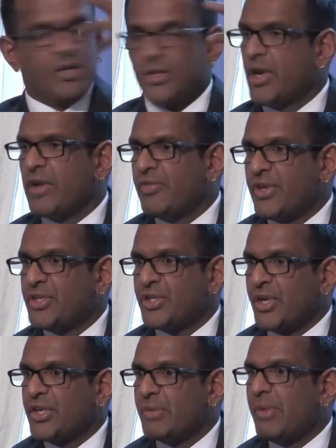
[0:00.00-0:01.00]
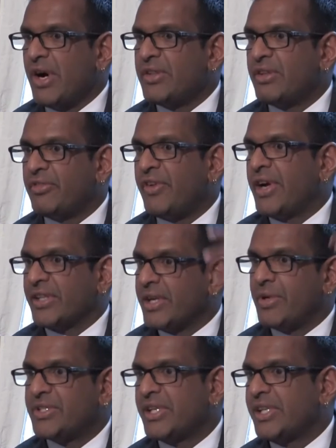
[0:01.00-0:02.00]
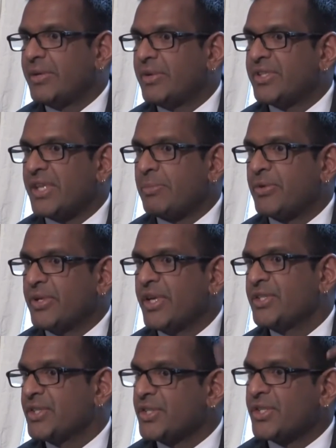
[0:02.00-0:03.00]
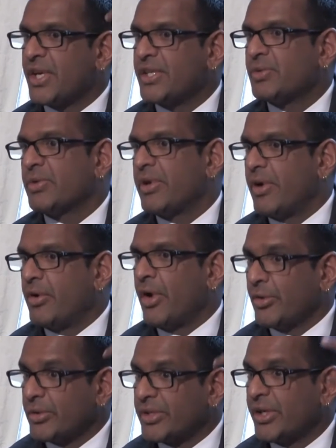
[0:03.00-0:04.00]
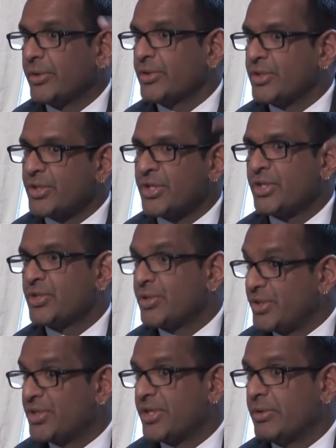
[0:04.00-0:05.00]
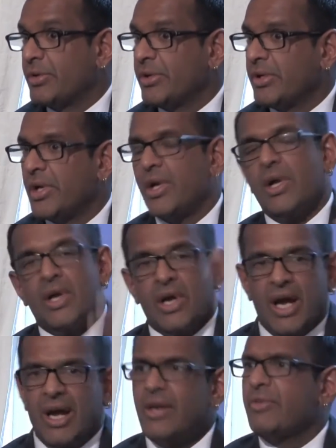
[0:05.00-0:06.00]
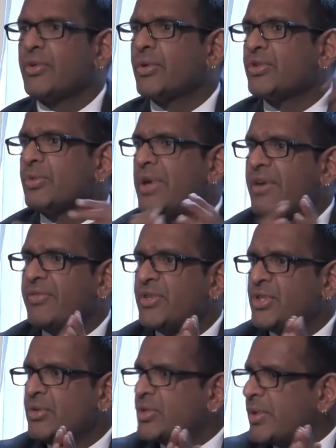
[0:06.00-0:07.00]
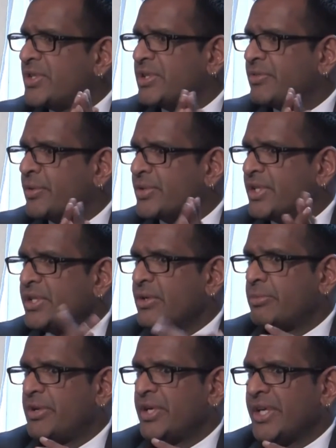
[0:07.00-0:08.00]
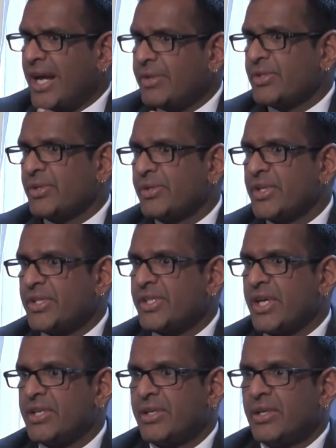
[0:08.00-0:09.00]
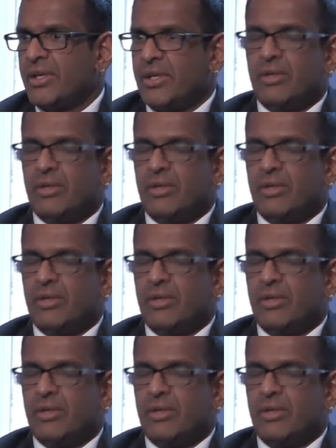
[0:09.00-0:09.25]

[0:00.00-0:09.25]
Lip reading: none of this should undermine the fact that we're dealing with separate nation states with their own cultures, histories, and so on. And of course, we have the June 2014 European Council that said